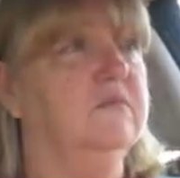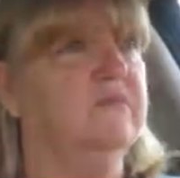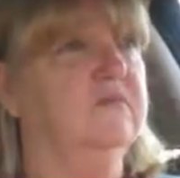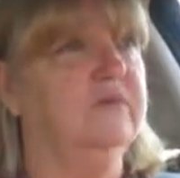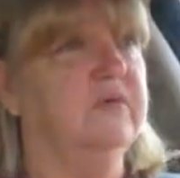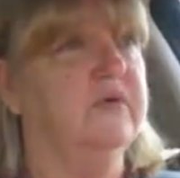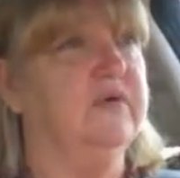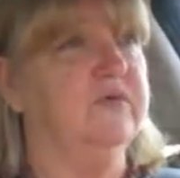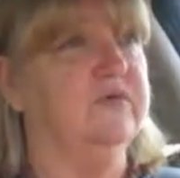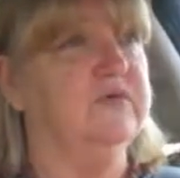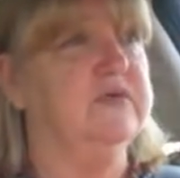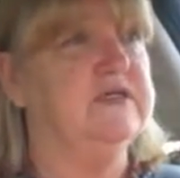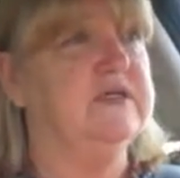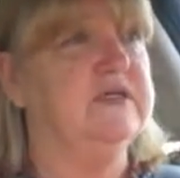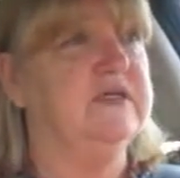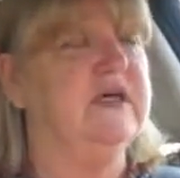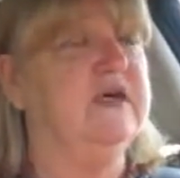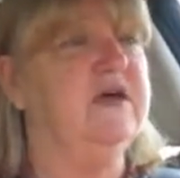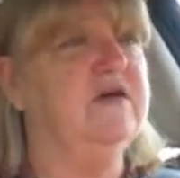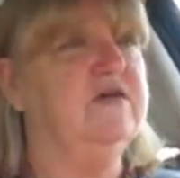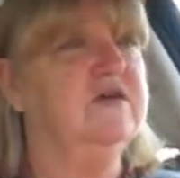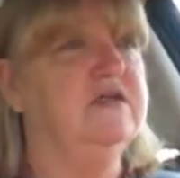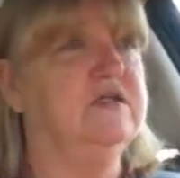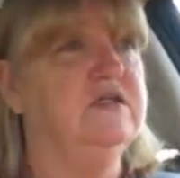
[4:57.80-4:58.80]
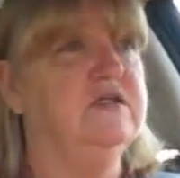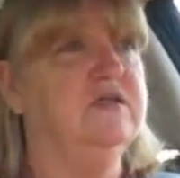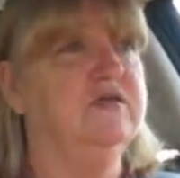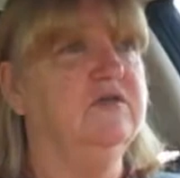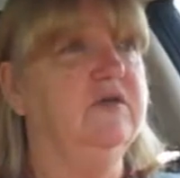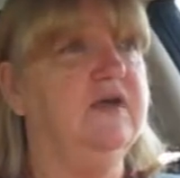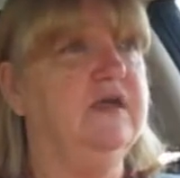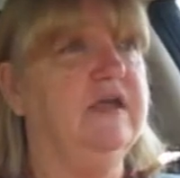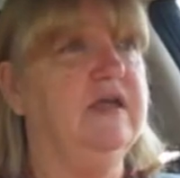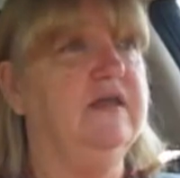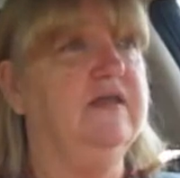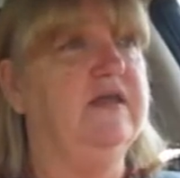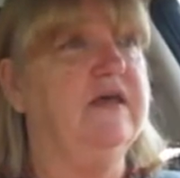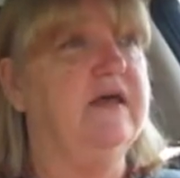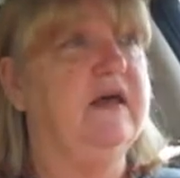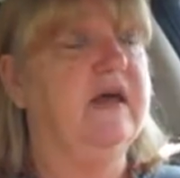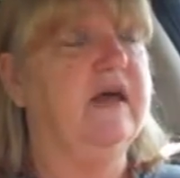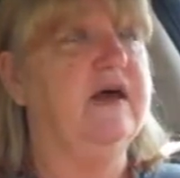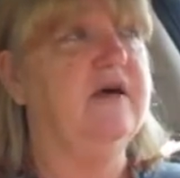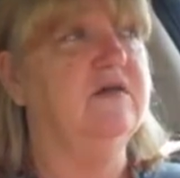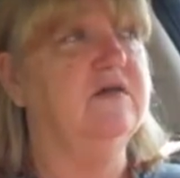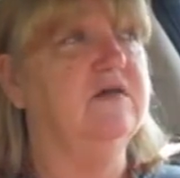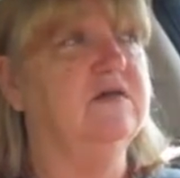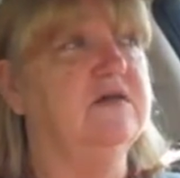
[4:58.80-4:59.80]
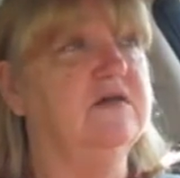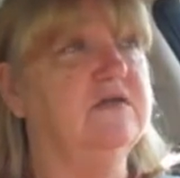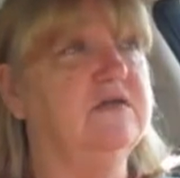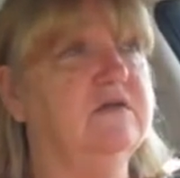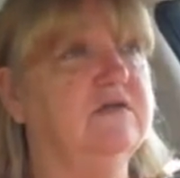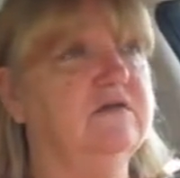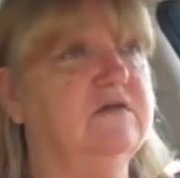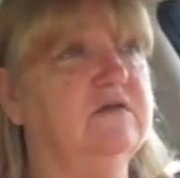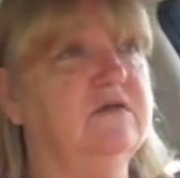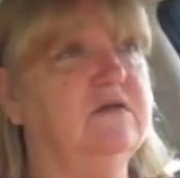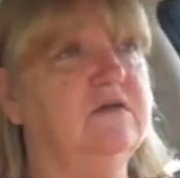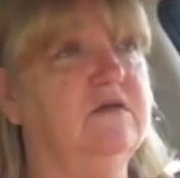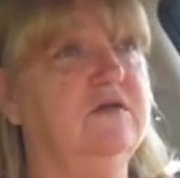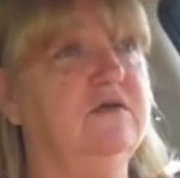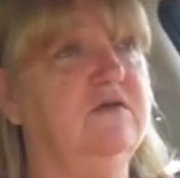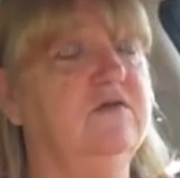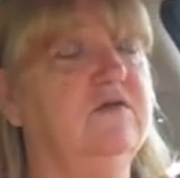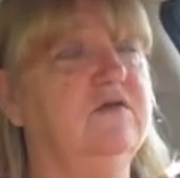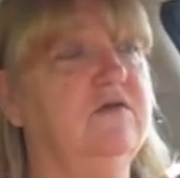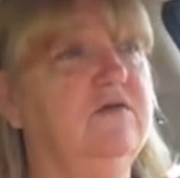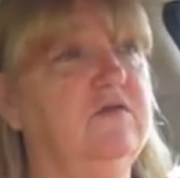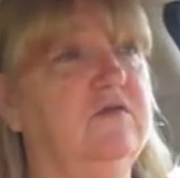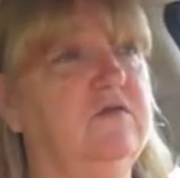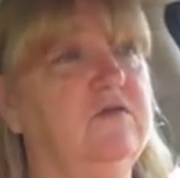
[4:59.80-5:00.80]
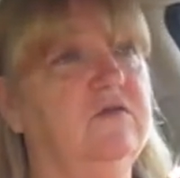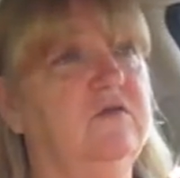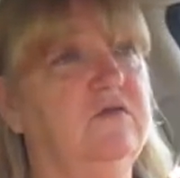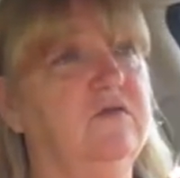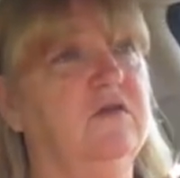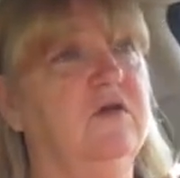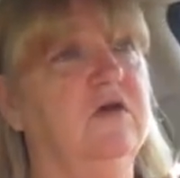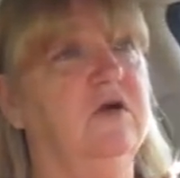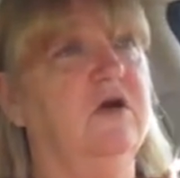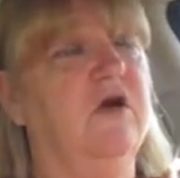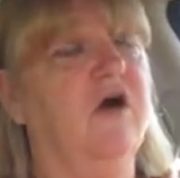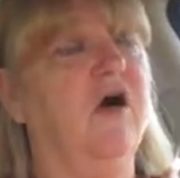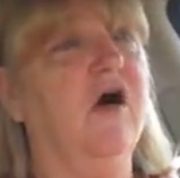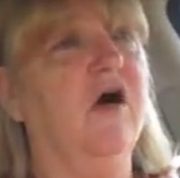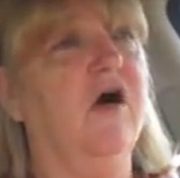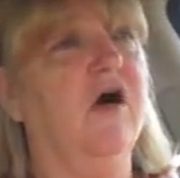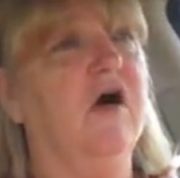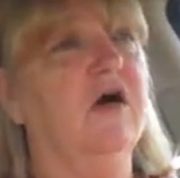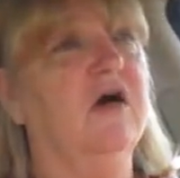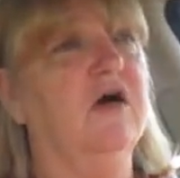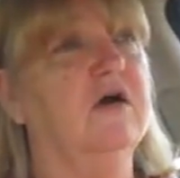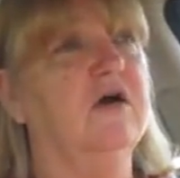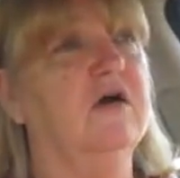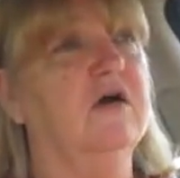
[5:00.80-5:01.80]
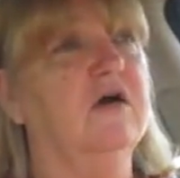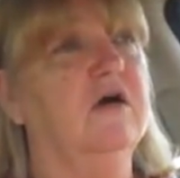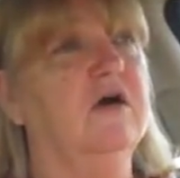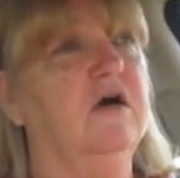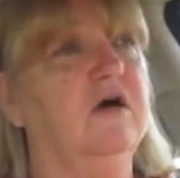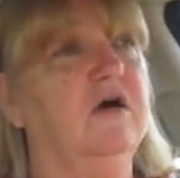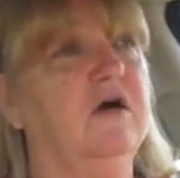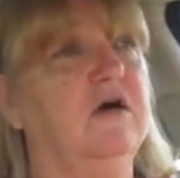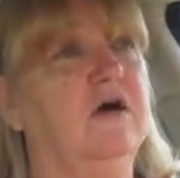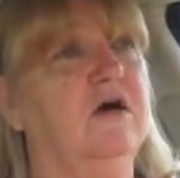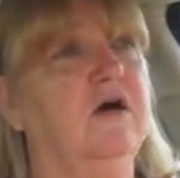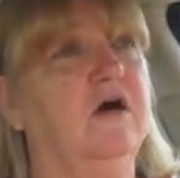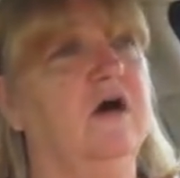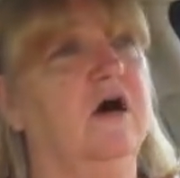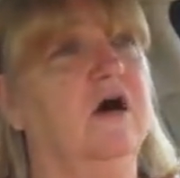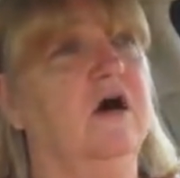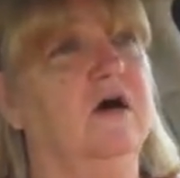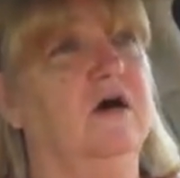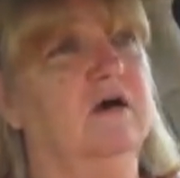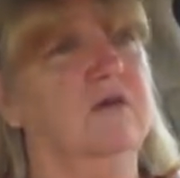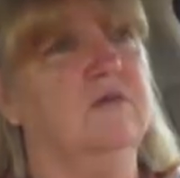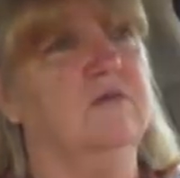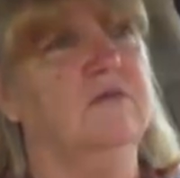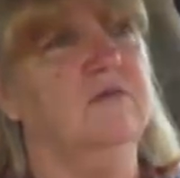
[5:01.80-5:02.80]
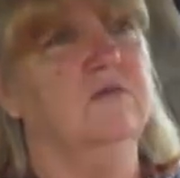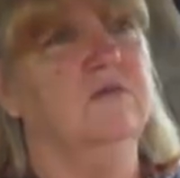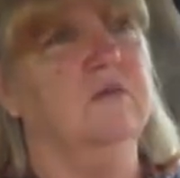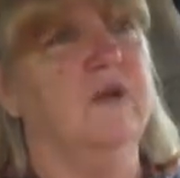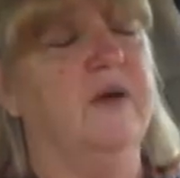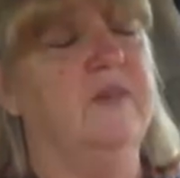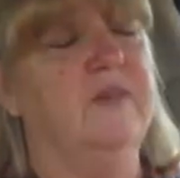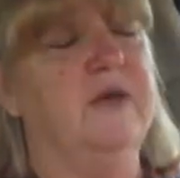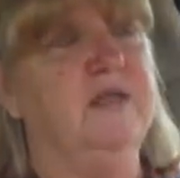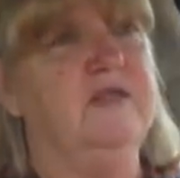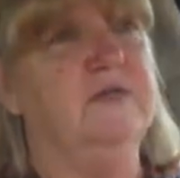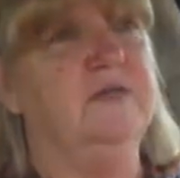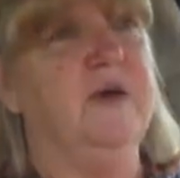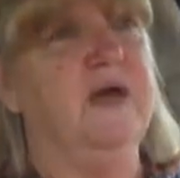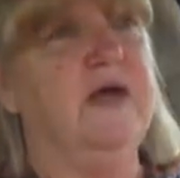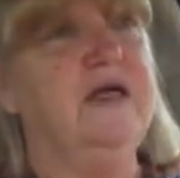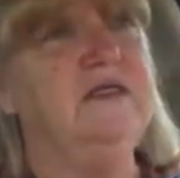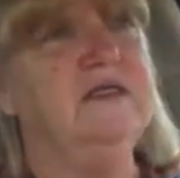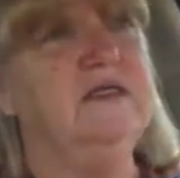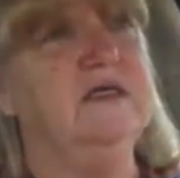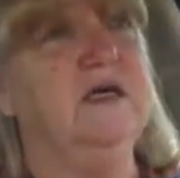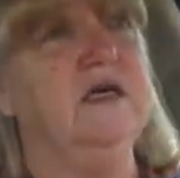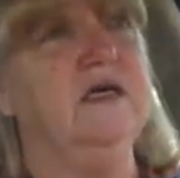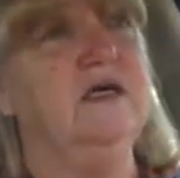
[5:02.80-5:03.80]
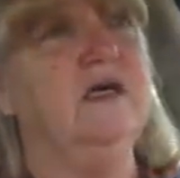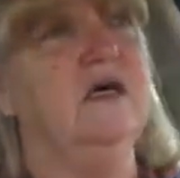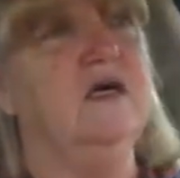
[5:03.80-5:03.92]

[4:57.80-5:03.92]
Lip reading: but was scared to do anything else to the car. To Maycee.